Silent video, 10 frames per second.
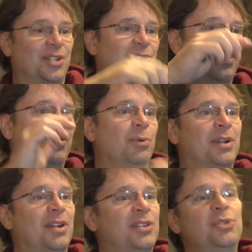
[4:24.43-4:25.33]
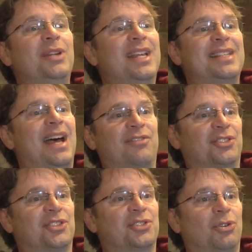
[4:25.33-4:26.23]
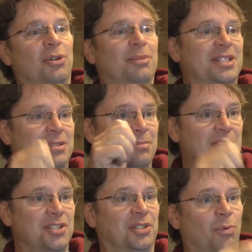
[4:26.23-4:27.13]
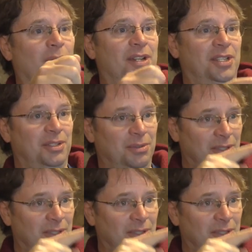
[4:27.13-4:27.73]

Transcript: So if you went two days after a storm and just measured the one,